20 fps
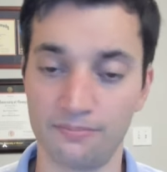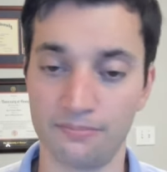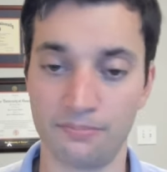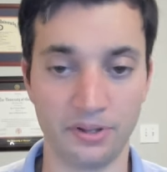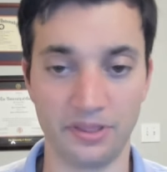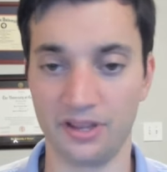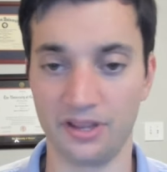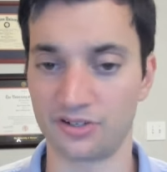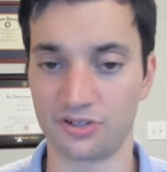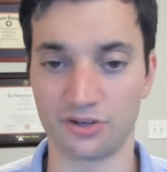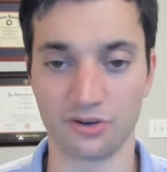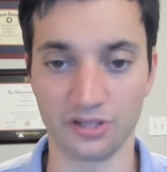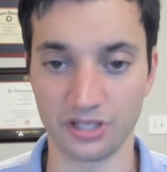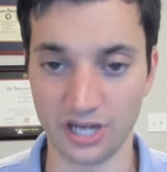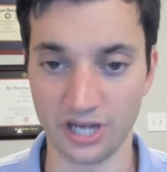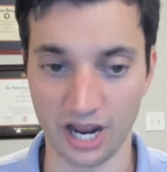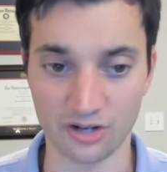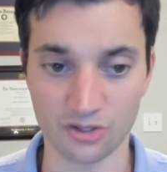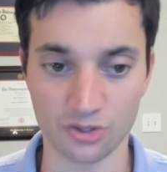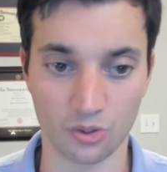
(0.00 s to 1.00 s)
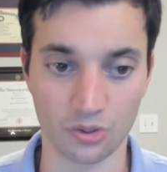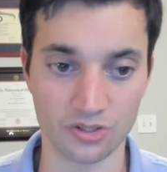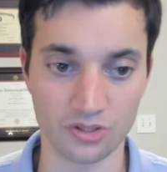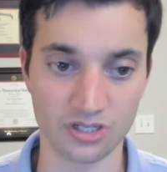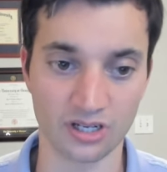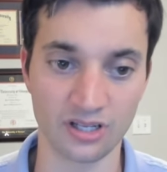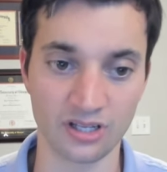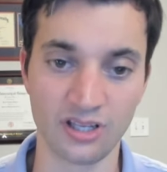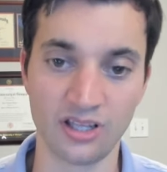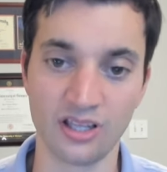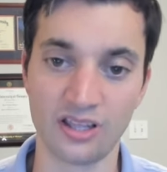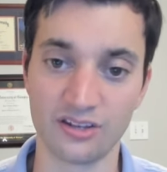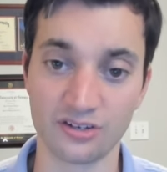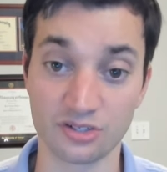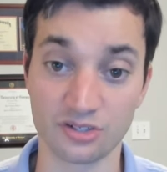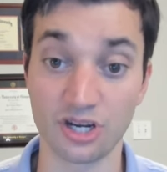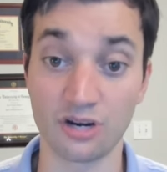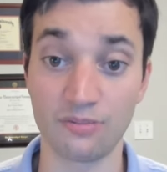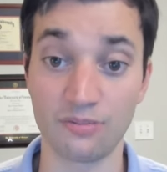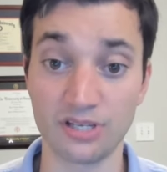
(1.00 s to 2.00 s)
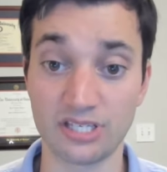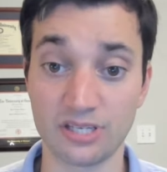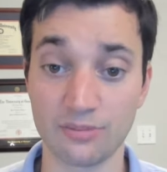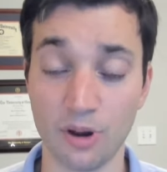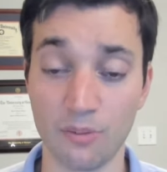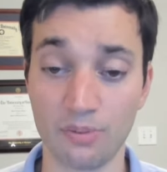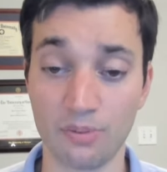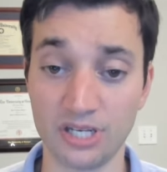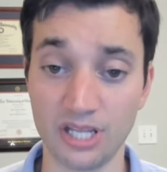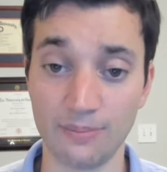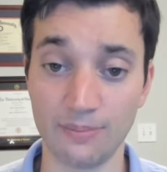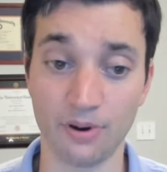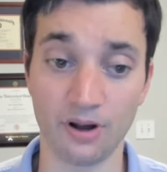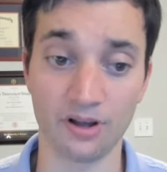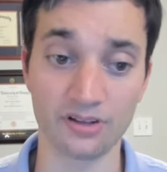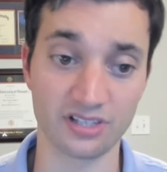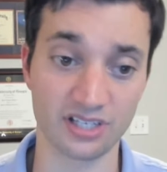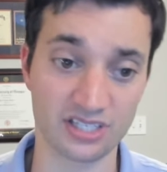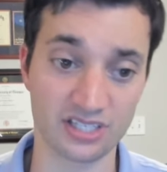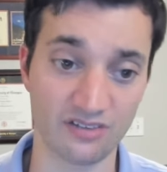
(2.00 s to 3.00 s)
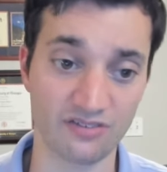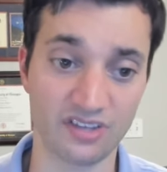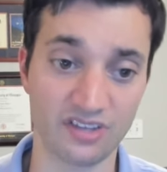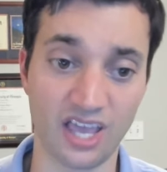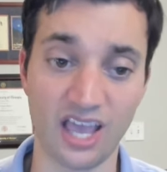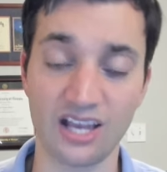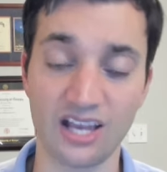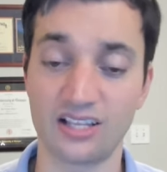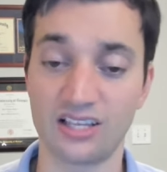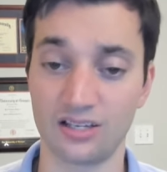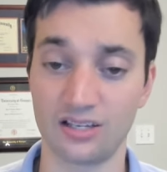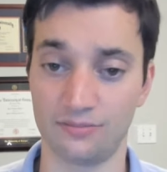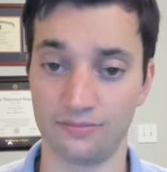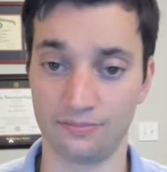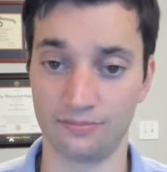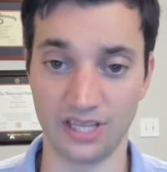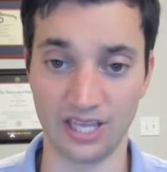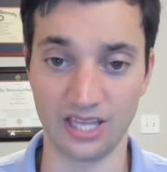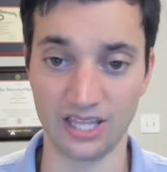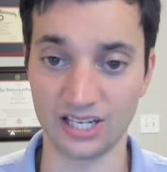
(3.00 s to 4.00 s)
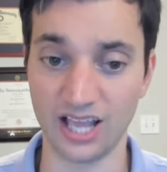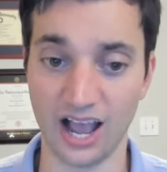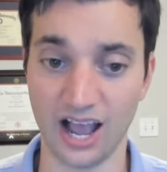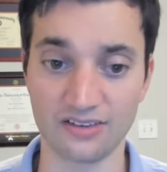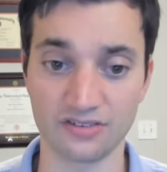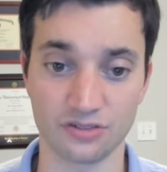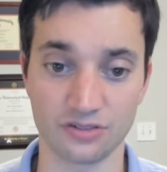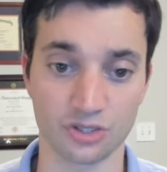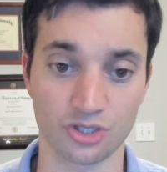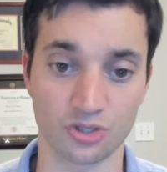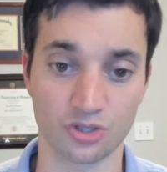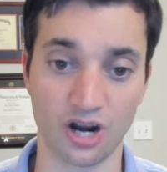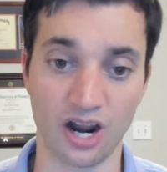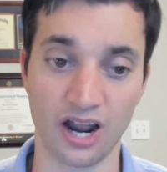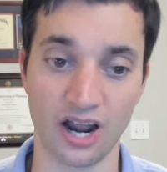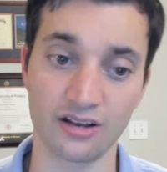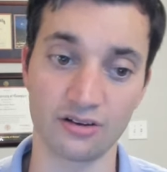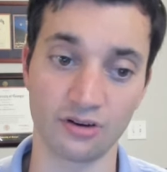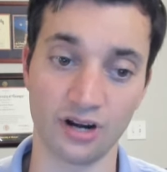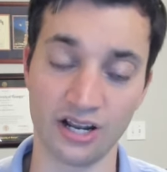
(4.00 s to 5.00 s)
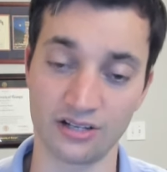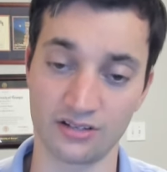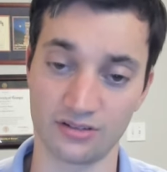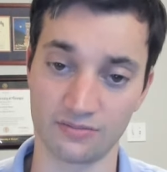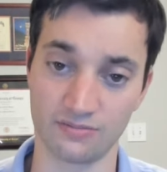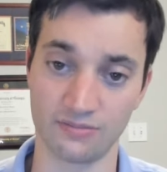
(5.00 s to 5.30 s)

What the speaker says: but they're certainly not Georgia. There's going to be some open deep balls. Let's see if Cade can hit guys in stride, right?